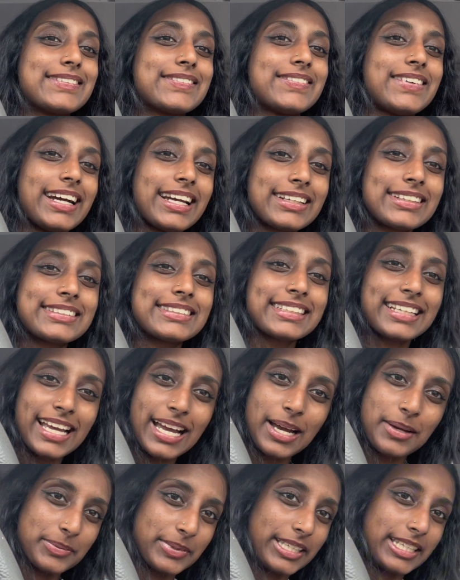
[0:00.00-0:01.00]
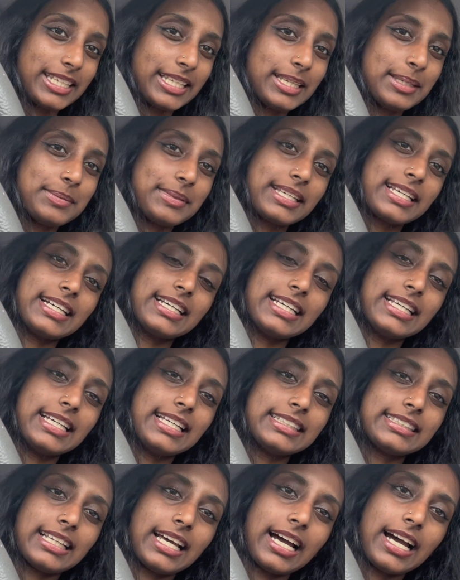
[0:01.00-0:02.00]
final cat beanie
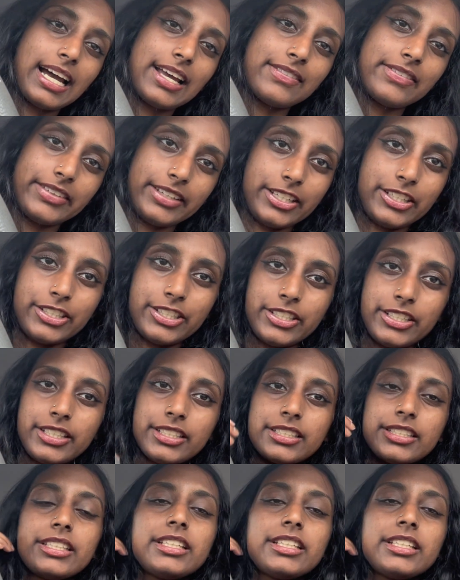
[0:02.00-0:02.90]
because I finished it.